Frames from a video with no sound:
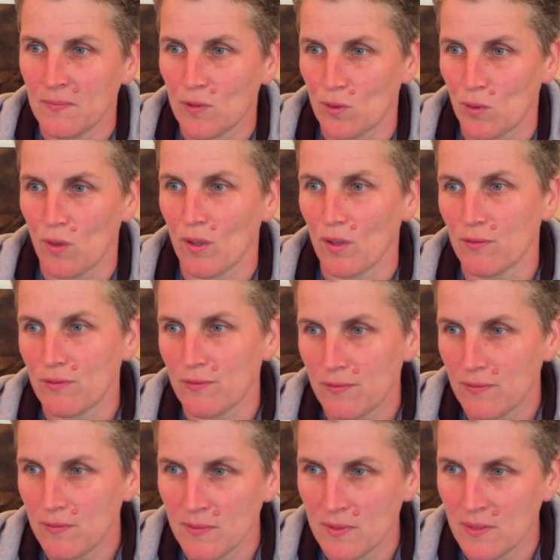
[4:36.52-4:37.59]
sort of
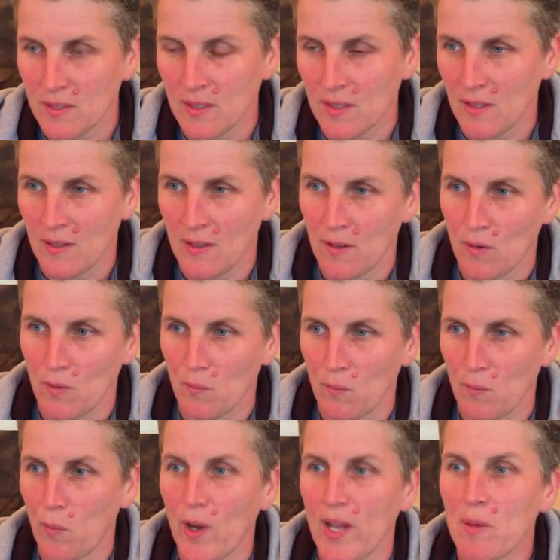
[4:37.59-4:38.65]

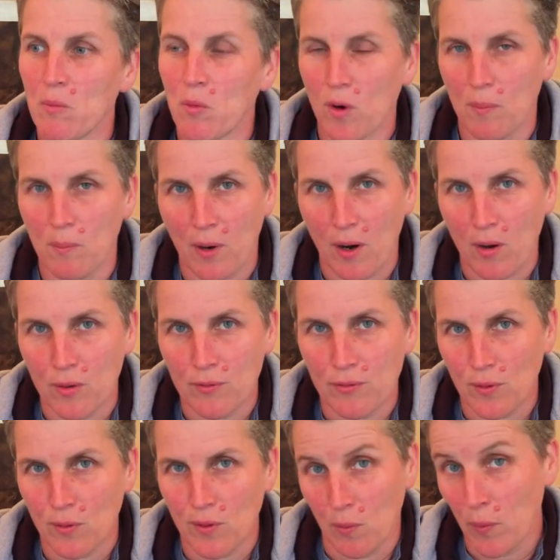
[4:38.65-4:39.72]
way more
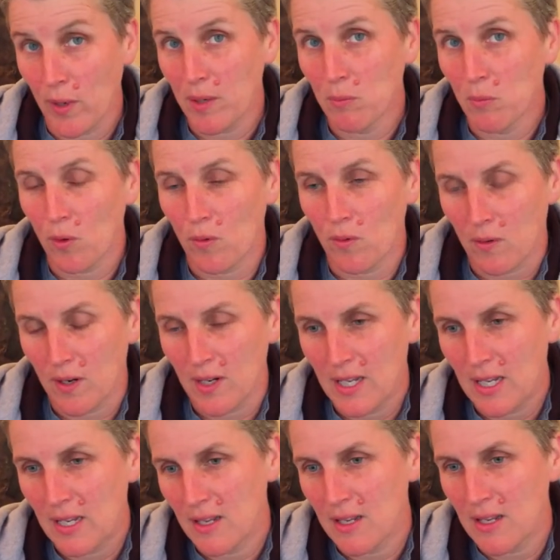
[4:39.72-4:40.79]
powerful and way
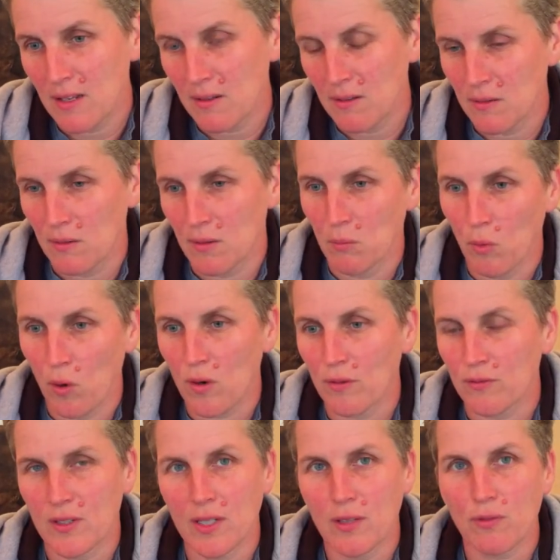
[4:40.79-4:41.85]
more
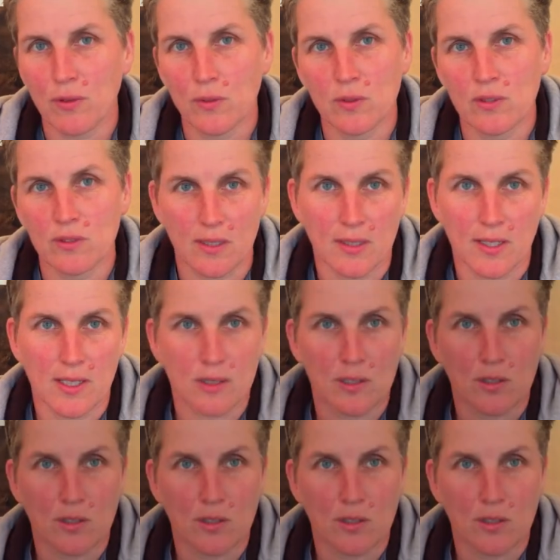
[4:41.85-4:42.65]
of an influence than they